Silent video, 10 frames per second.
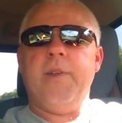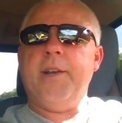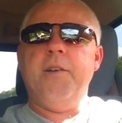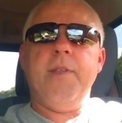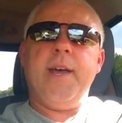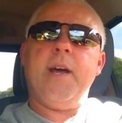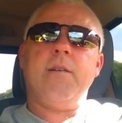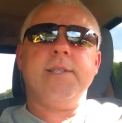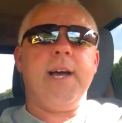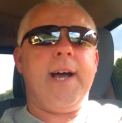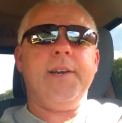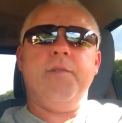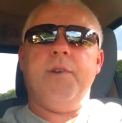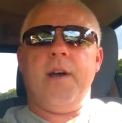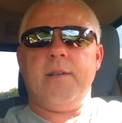They do that all the time. I
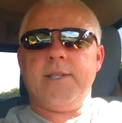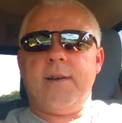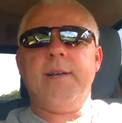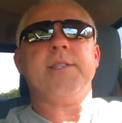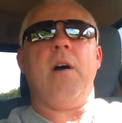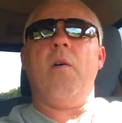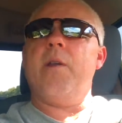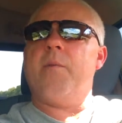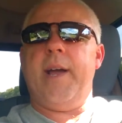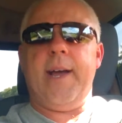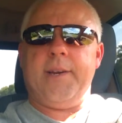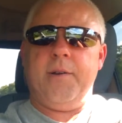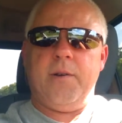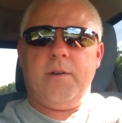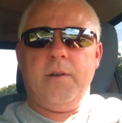do it all the time. That's the only way I
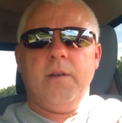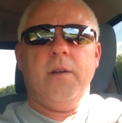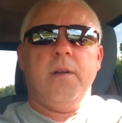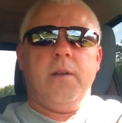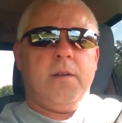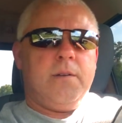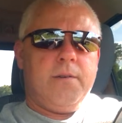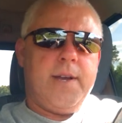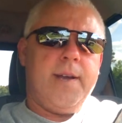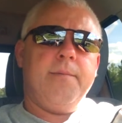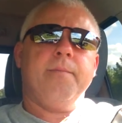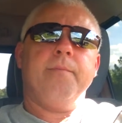do it, okay?